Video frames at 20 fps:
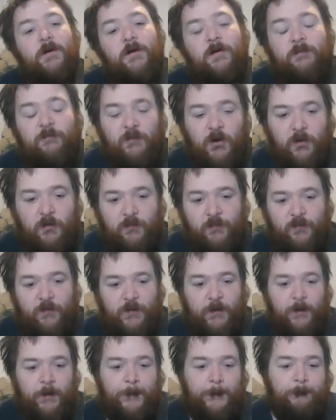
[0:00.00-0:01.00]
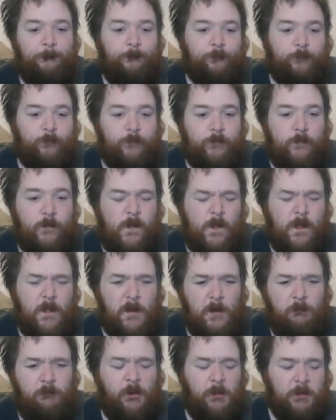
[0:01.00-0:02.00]
vote for
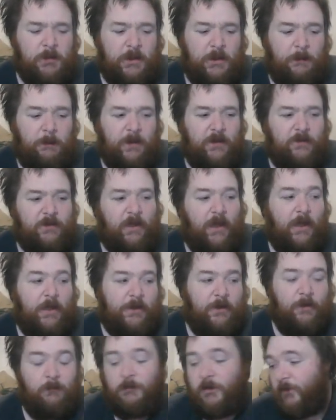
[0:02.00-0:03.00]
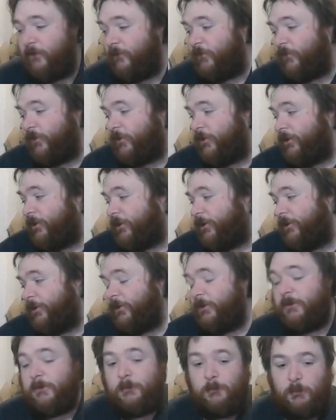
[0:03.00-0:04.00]
probably the best card of the month,
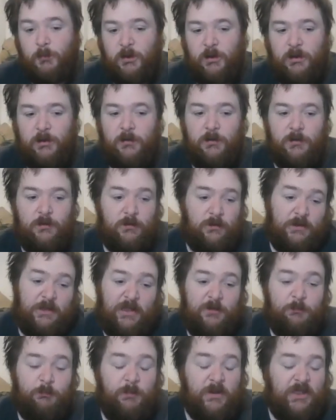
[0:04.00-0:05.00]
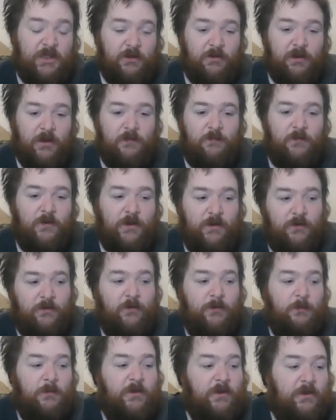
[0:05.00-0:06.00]
but that's because I think
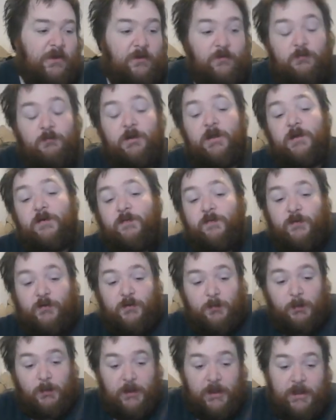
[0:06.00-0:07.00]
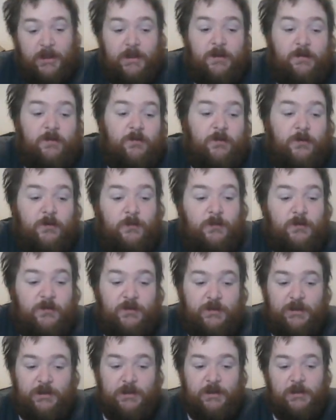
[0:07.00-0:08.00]
it's really fun to play. So we'll
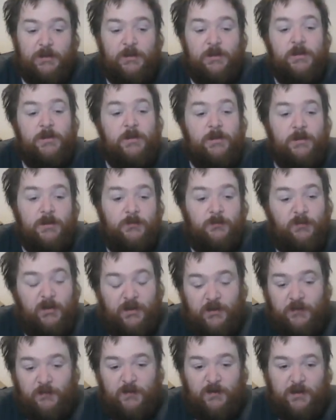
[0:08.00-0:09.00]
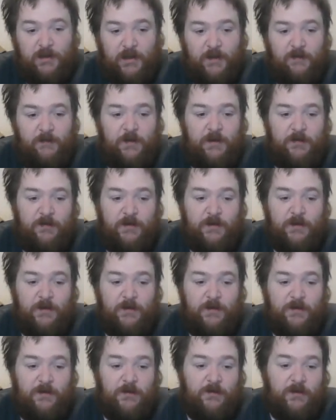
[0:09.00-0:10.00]
see. The rest of it's kind of easy. You
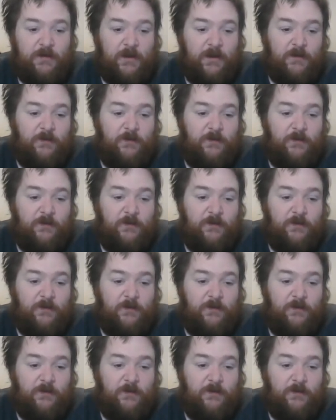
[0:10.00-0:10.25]
get your discard